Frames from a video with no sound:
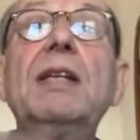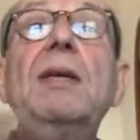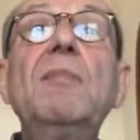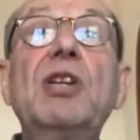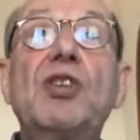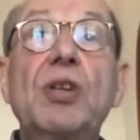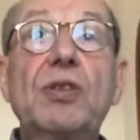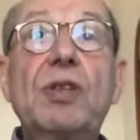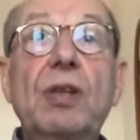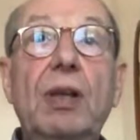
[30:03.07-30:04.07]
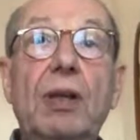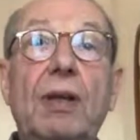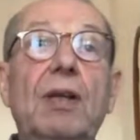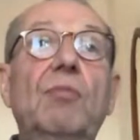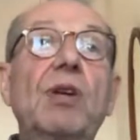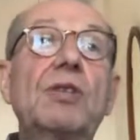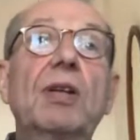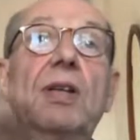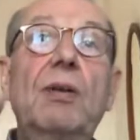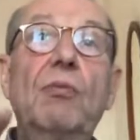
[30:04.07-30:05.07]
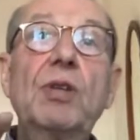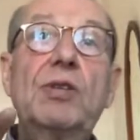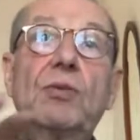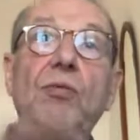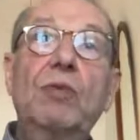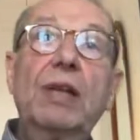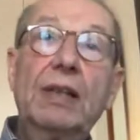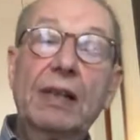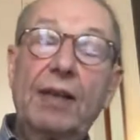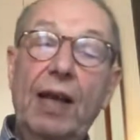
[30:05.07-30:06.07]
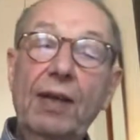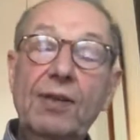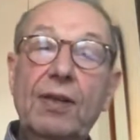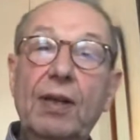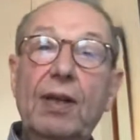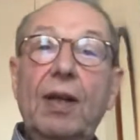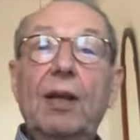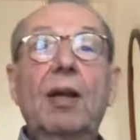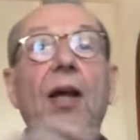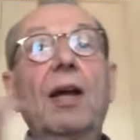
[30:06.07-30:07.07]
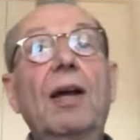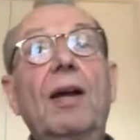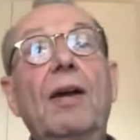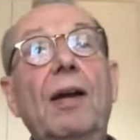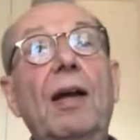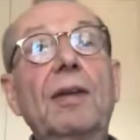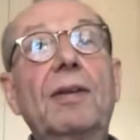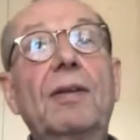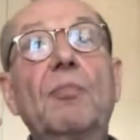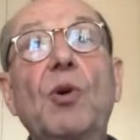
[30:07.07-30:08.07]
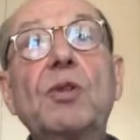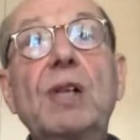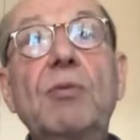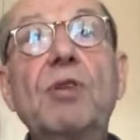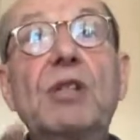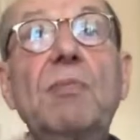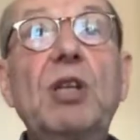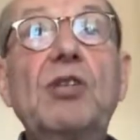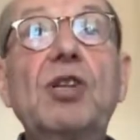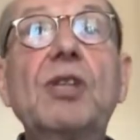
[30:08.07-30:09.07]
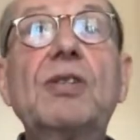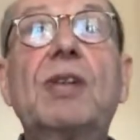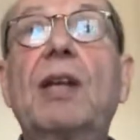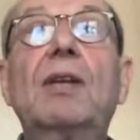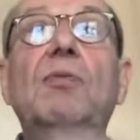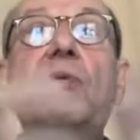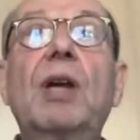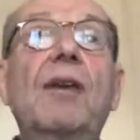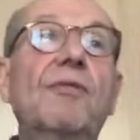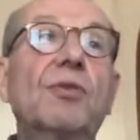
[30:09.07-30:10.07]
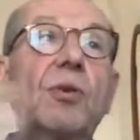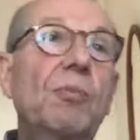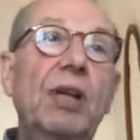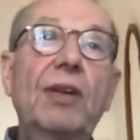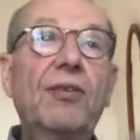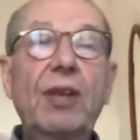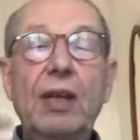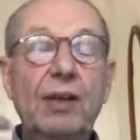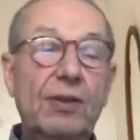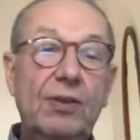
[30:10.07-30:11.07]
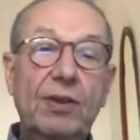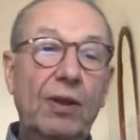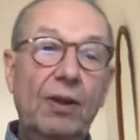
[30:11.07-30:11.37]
in images. It was done with little text. And mostly with images, and we have so many things